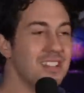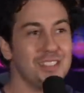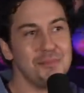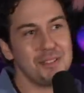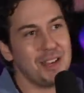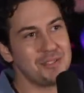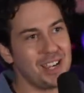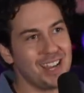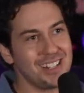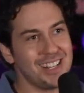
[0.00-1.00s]
Sometimes you
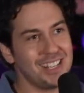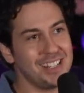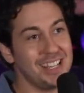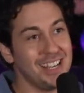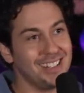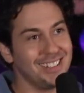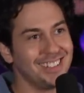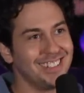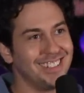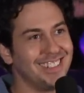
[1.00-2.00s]
got to take the L,
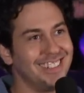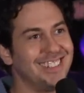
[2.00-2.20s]
you know,